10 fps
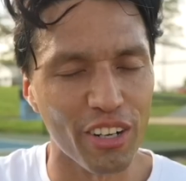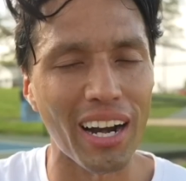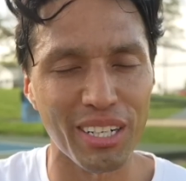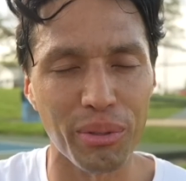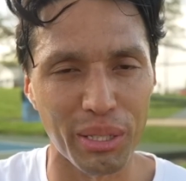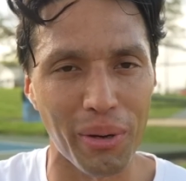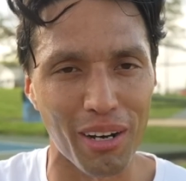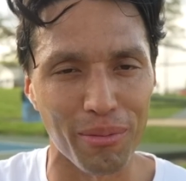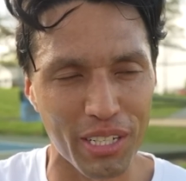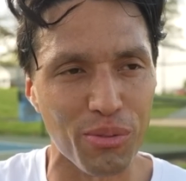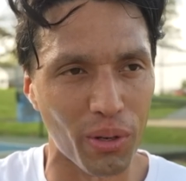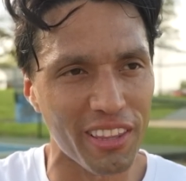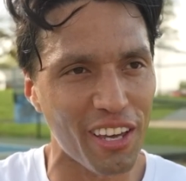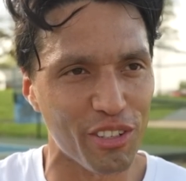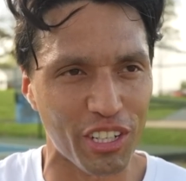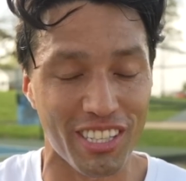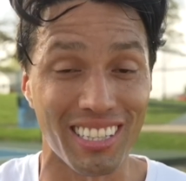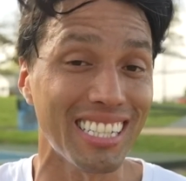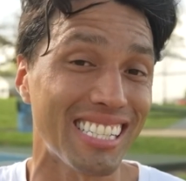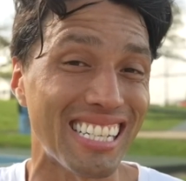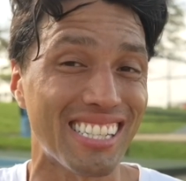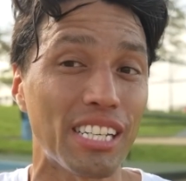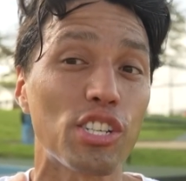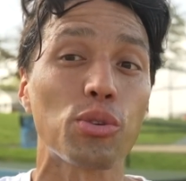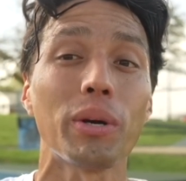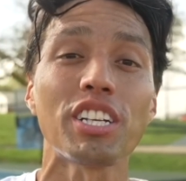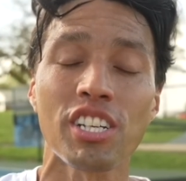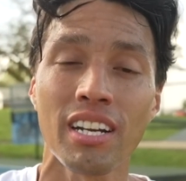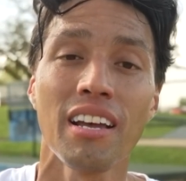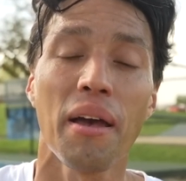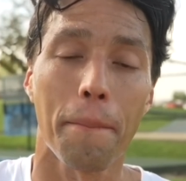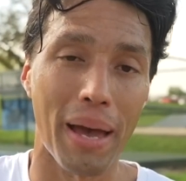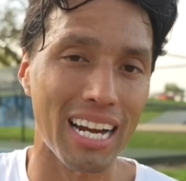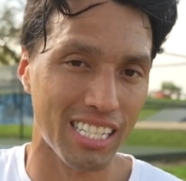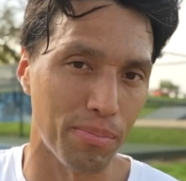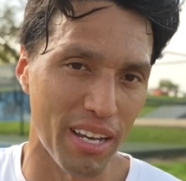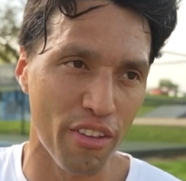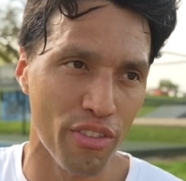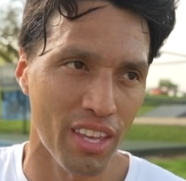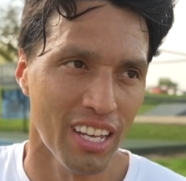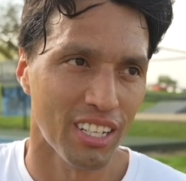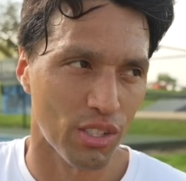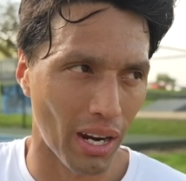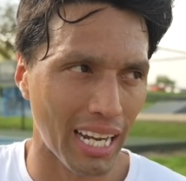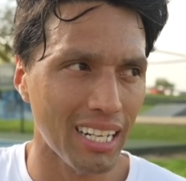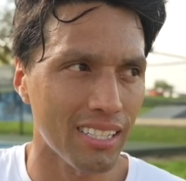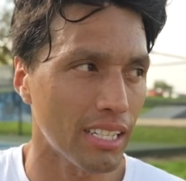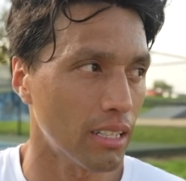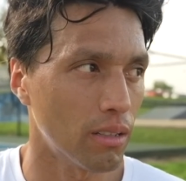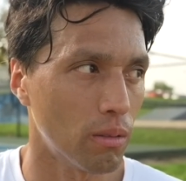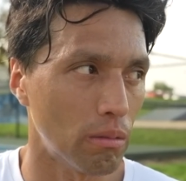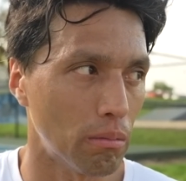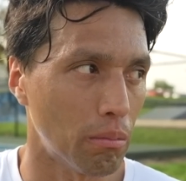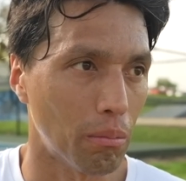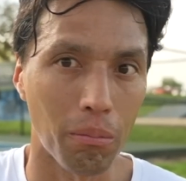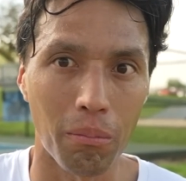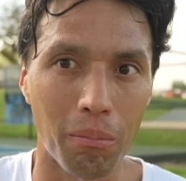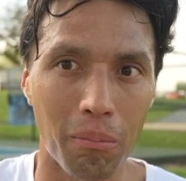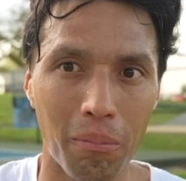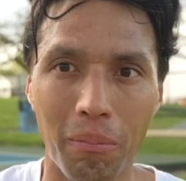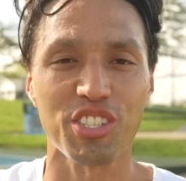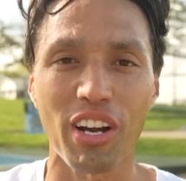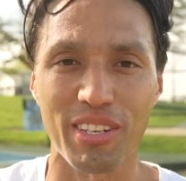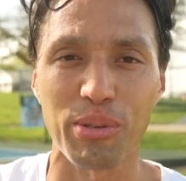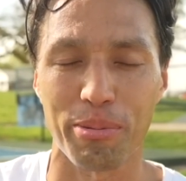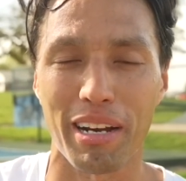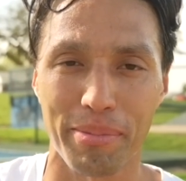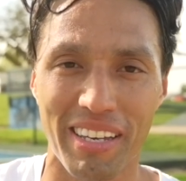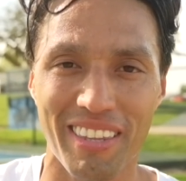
grinded really well, because one of the other tricks on the list is the switch back Smith. So I gotta see, let's try the switch back Smith.